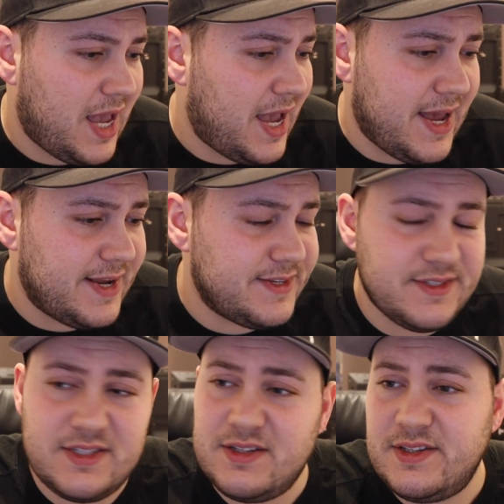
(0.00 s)

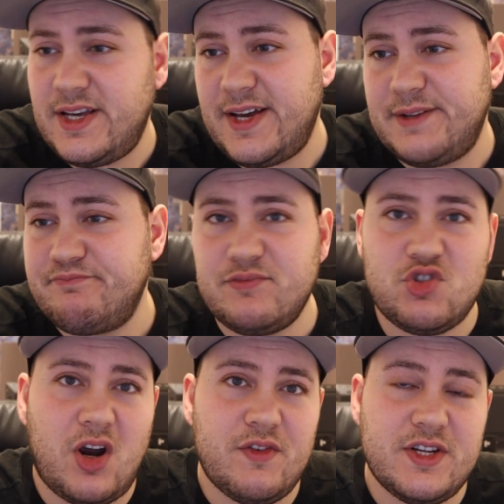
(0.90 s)
and yeah,
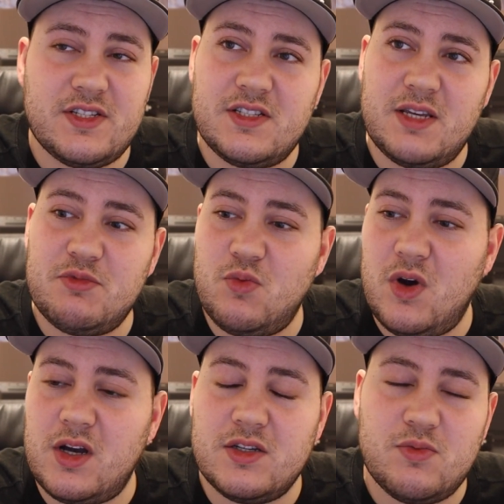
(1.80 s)
driver doesn't seem to
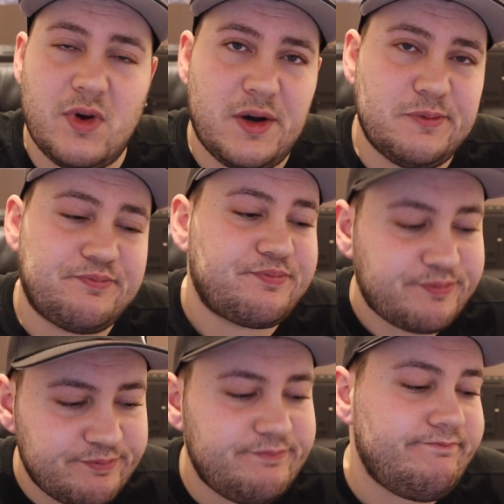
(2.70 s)
work as well.
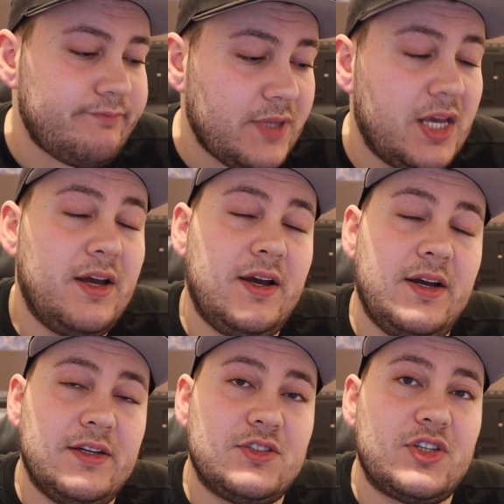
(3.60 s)

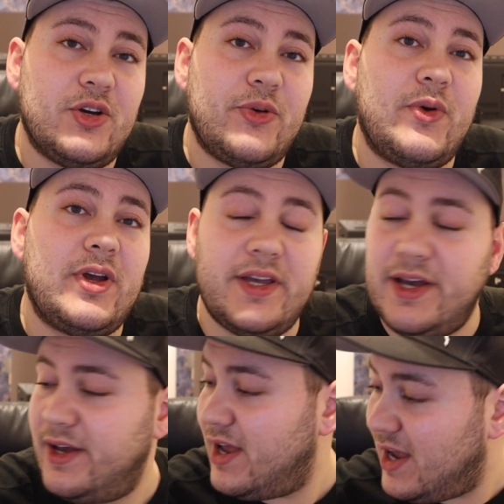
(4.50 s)
So
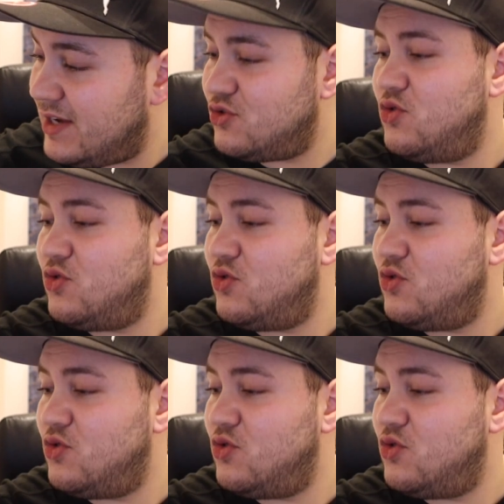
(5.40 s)
yeah, as